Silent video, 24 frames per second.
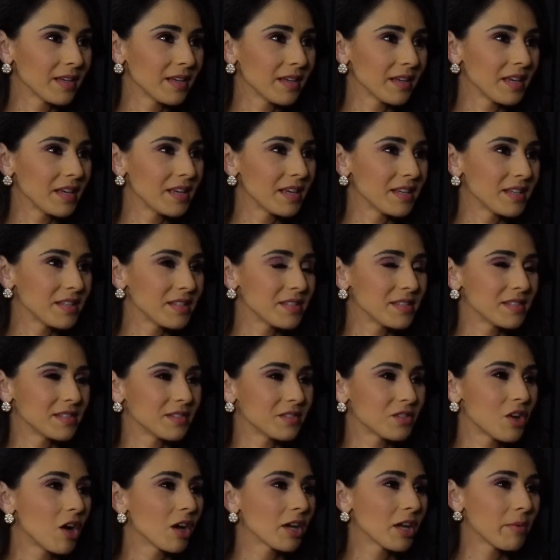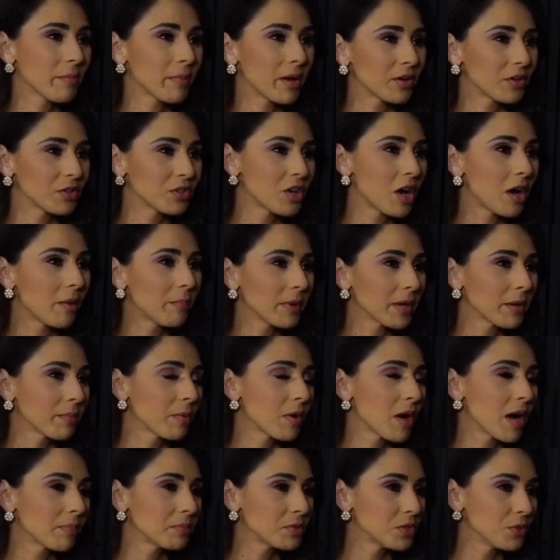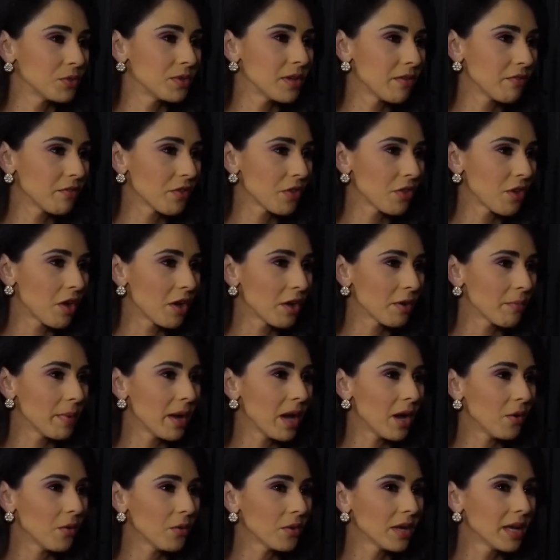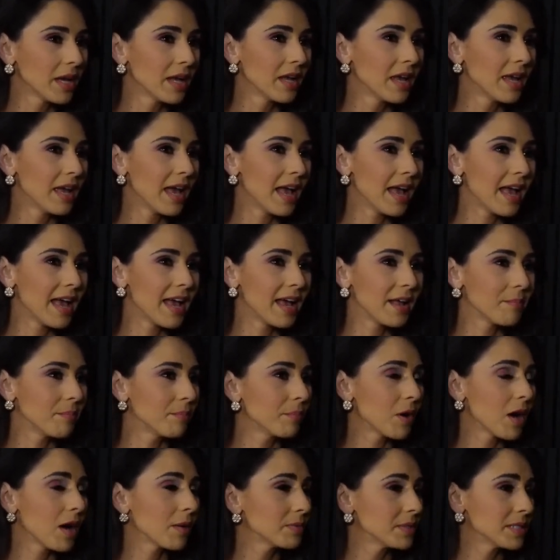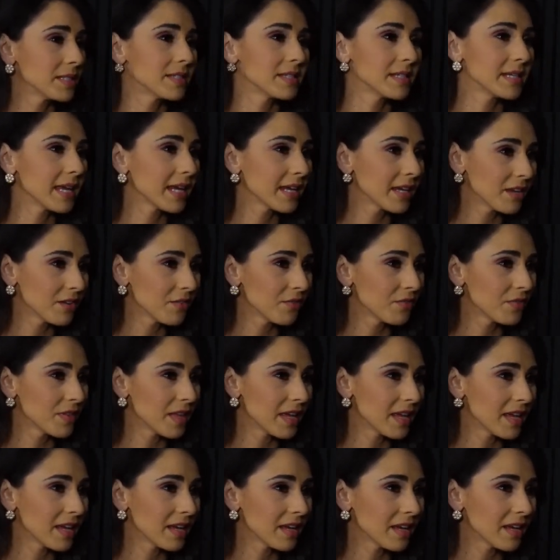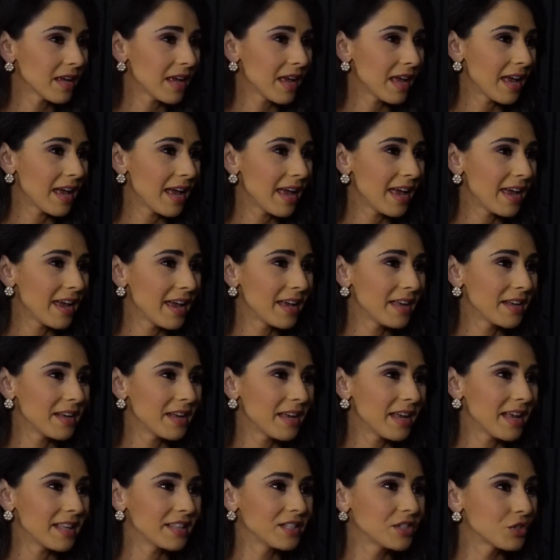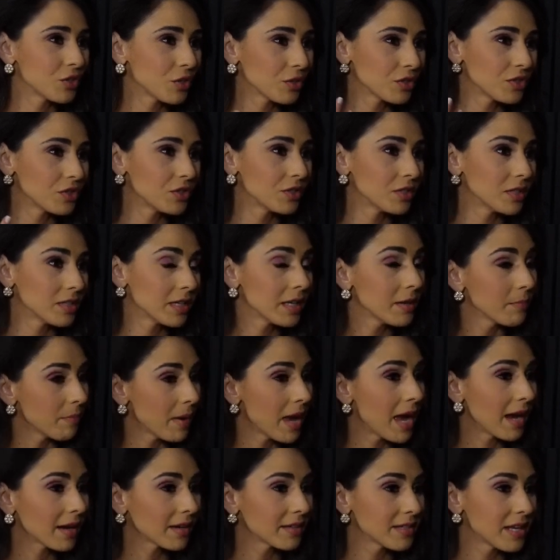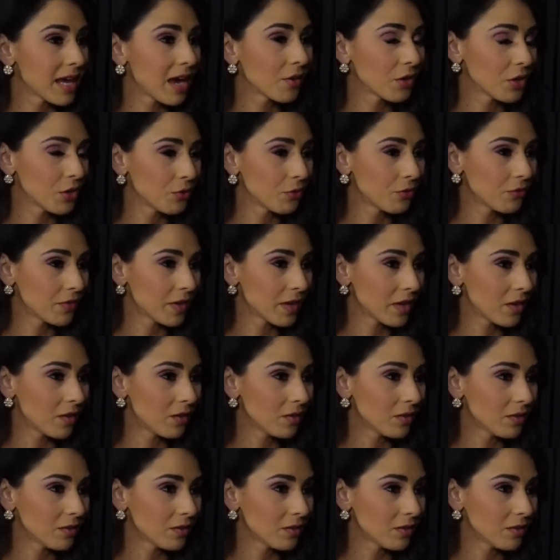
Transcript: is talking about a topic perhaps you've never thought about, and perhaps it's a negative thing, and it starts to impact how you feel.